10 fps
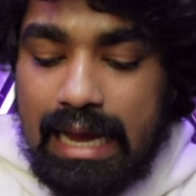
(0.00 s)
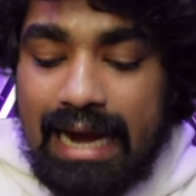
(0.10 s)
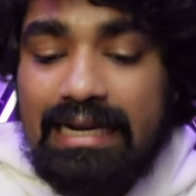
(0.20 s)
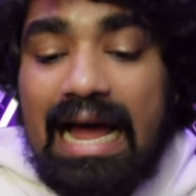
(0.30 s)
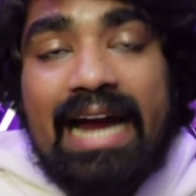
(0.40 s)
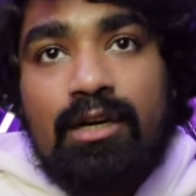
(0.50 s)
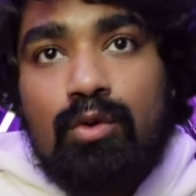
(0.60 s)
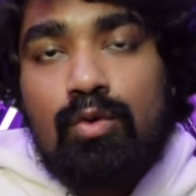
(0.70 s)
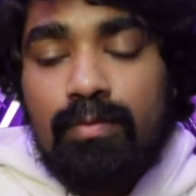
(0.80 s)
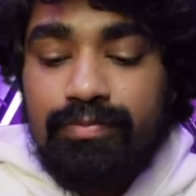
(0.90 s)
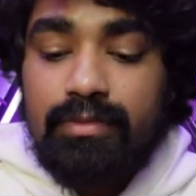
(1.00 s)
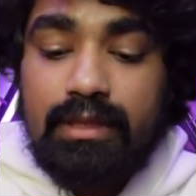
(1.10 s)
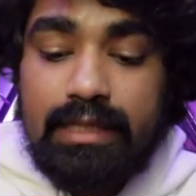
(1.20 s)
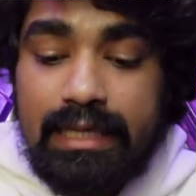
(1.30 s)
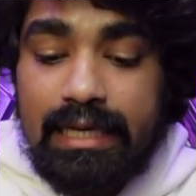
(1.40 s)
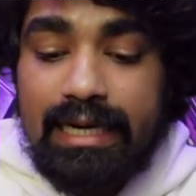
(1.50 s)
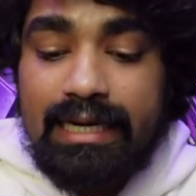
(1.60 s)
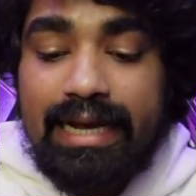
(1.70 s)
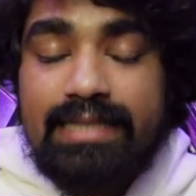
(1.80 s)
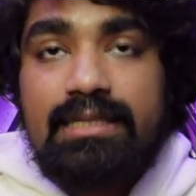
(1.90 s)
At I2, the
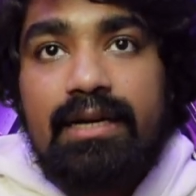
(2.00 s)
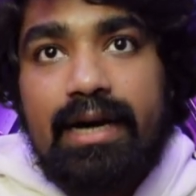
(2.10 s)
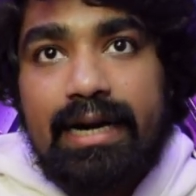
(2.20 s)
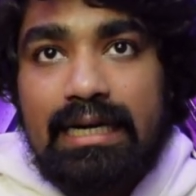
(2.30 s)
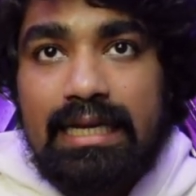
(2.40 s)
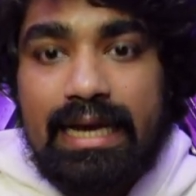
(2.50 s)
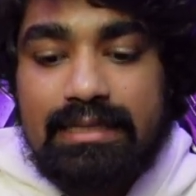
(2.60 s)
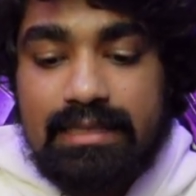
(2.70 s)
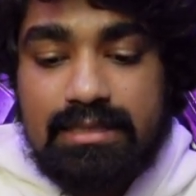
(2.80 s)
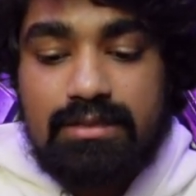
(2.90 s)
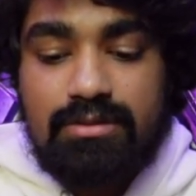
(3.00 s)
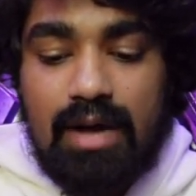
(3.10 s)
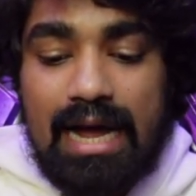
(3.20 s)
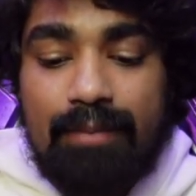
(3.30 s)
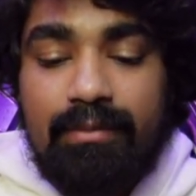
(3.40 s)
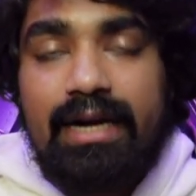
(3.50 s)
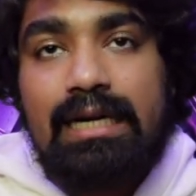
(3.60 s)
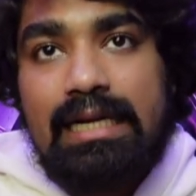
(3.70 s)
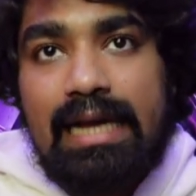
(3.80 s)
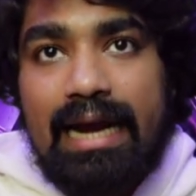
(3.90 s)
index currently exists. So I am
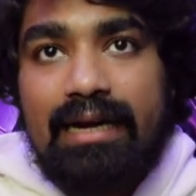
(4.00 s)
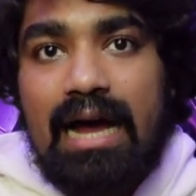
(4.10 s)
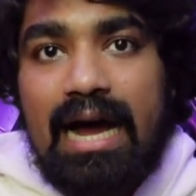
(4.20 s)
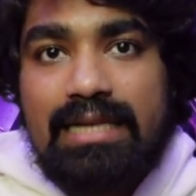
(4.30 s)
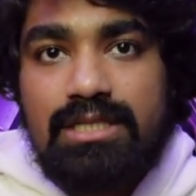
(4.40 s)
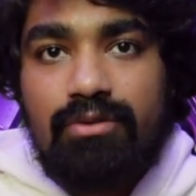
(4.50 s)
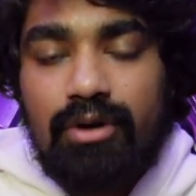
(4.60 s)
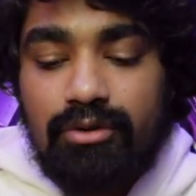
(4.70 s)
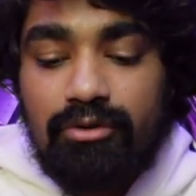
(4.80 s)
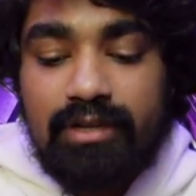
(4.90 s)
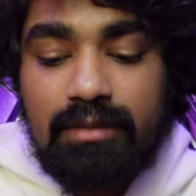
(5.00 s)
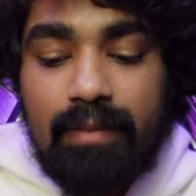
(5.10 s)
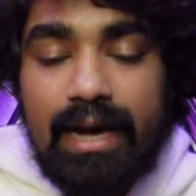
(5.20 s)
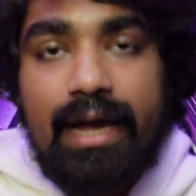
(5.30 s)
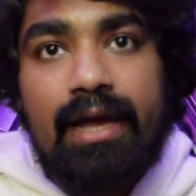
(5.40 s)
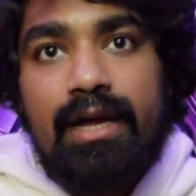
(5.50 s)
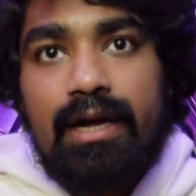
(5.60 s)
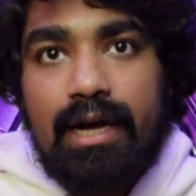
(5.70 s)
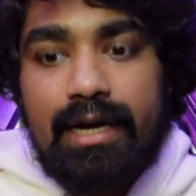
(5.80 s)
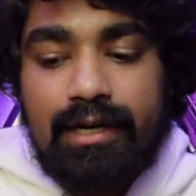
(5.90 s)
currently at I is equal to with my
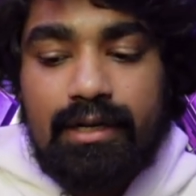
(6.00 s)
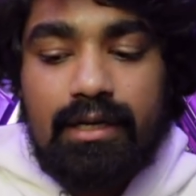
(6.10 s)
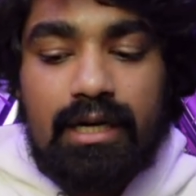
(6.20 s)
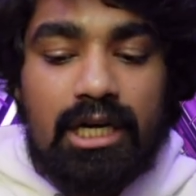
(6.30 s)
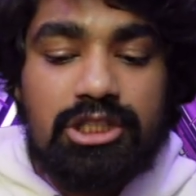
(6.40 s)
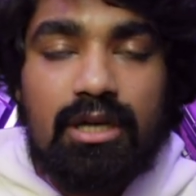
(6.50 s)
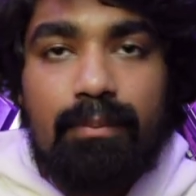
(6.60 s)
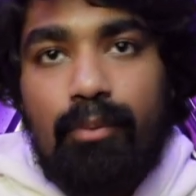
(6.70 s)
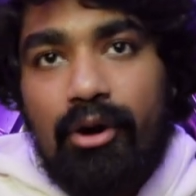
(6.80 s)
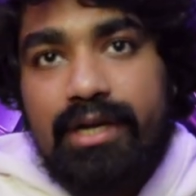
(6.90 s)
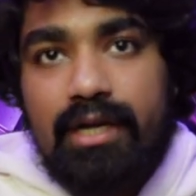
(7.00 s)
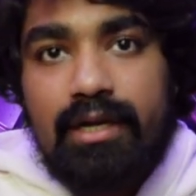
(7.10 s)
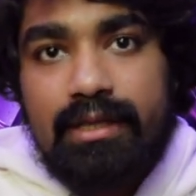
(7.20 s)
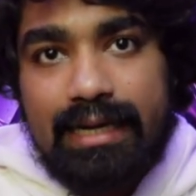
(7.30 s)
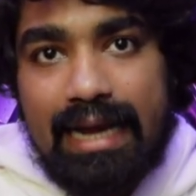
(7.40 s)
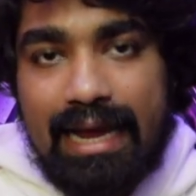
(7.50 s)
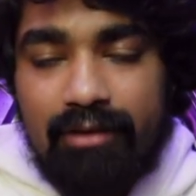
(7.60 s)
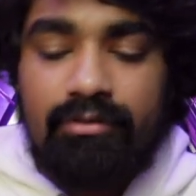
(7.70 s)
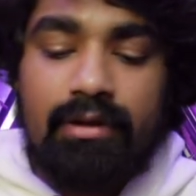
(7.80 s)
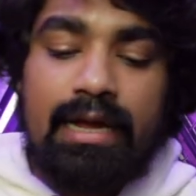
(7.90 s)
current jump pointer that I
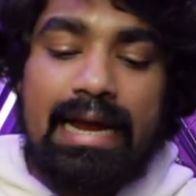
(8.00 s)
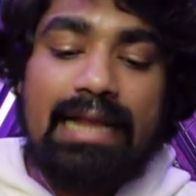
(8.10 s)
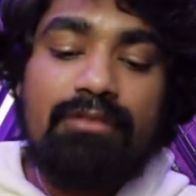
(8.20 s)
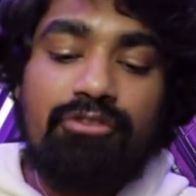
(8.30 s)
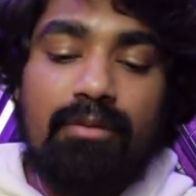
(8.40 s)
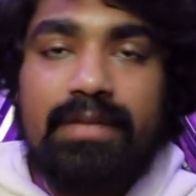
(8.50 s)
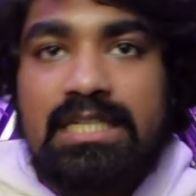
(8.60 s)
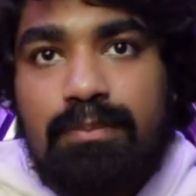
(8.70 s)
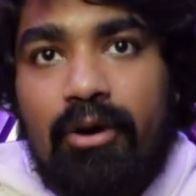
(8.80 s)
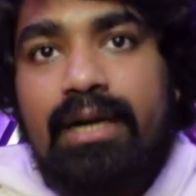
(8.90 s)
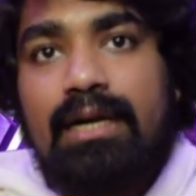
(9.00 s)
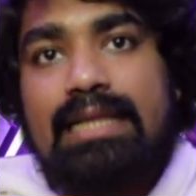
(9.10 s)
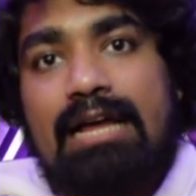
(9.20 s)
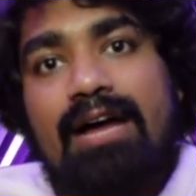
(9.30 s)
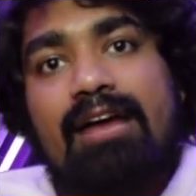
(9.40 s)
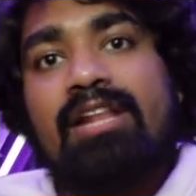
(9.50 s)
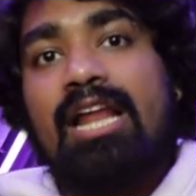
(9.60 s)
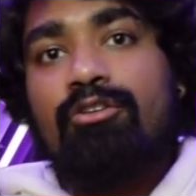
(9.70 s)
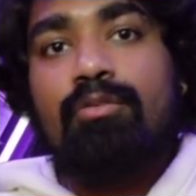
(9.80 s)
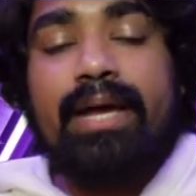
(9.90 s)
have, and from this point now I will
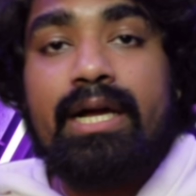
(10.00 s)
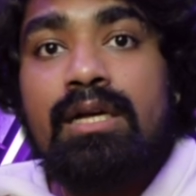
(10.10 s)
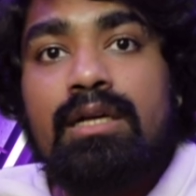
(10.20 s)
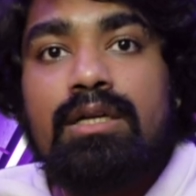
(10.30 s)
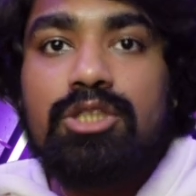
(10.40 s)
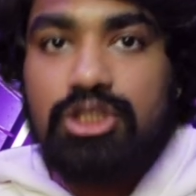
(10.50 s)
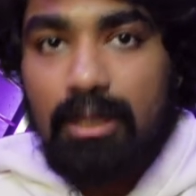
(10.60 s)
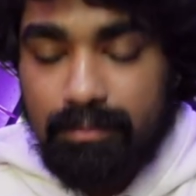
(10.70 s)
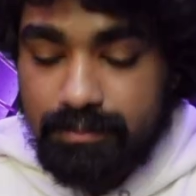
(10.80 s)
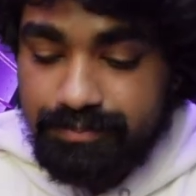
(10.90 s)
have to make a jump.